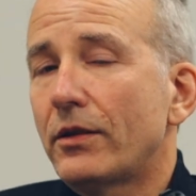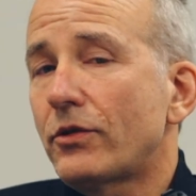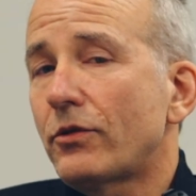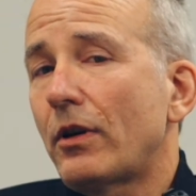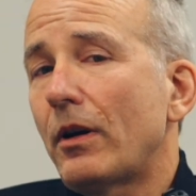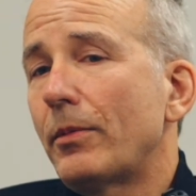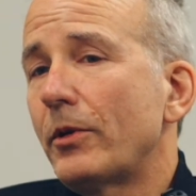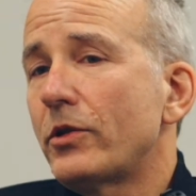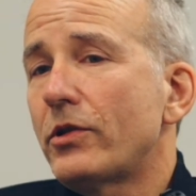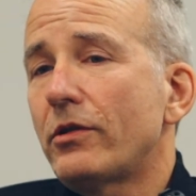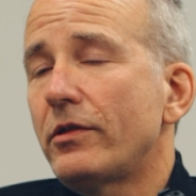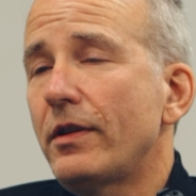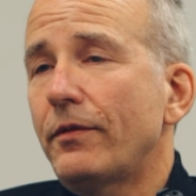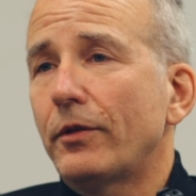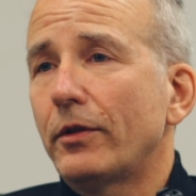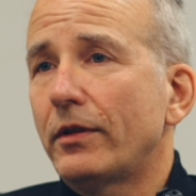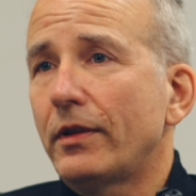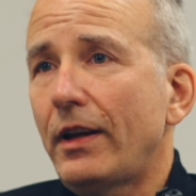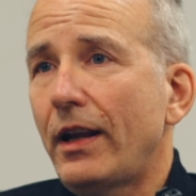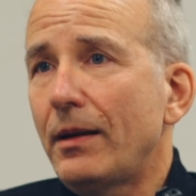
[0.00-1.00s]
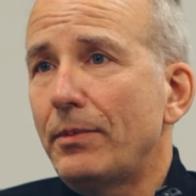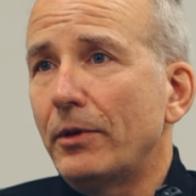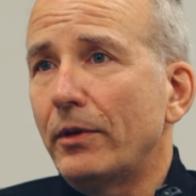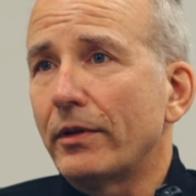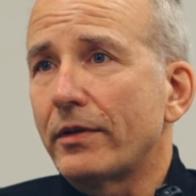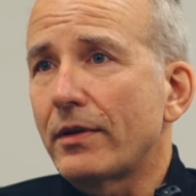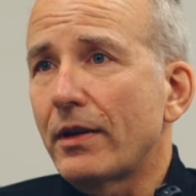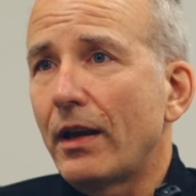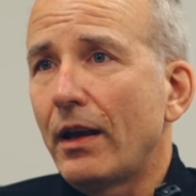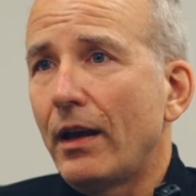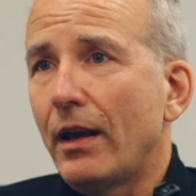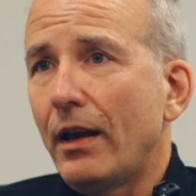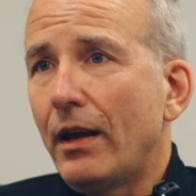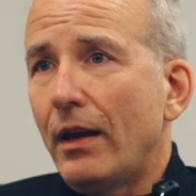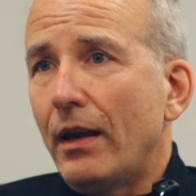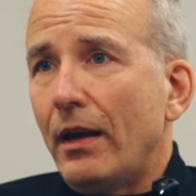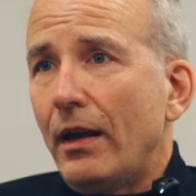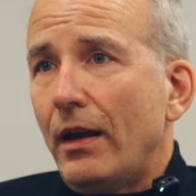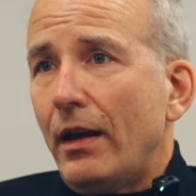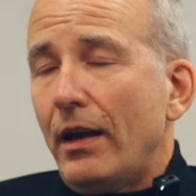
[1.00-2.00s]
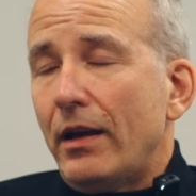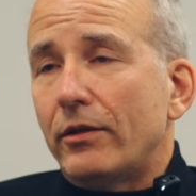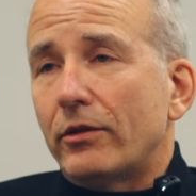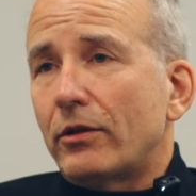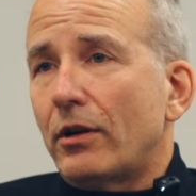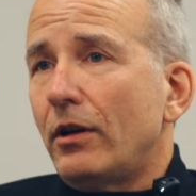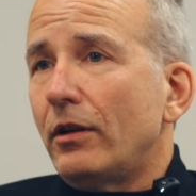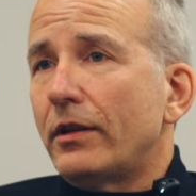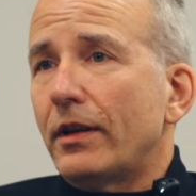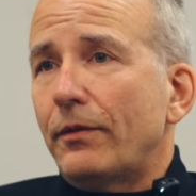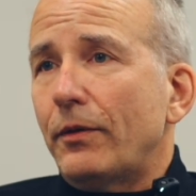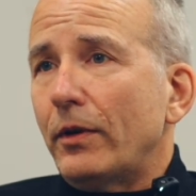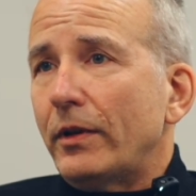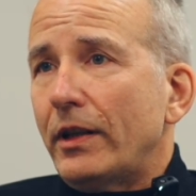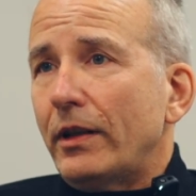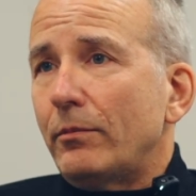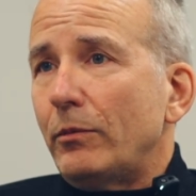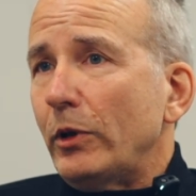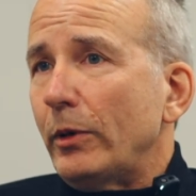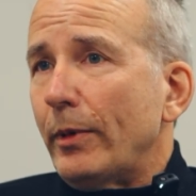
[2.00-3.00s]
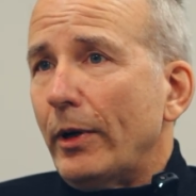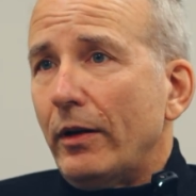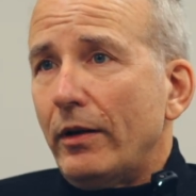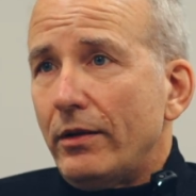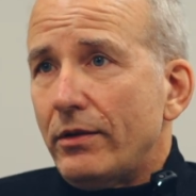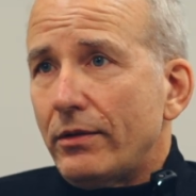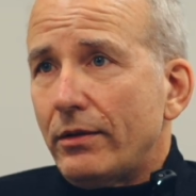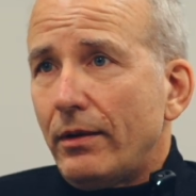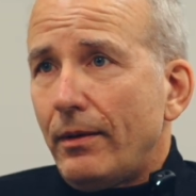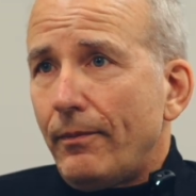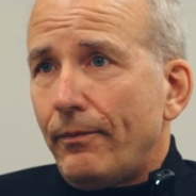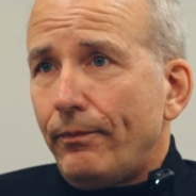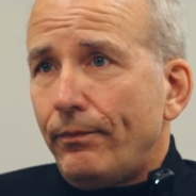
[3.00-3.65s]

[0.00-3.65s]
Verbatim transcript: And strawberries are different than apples. And they're all different than blueberries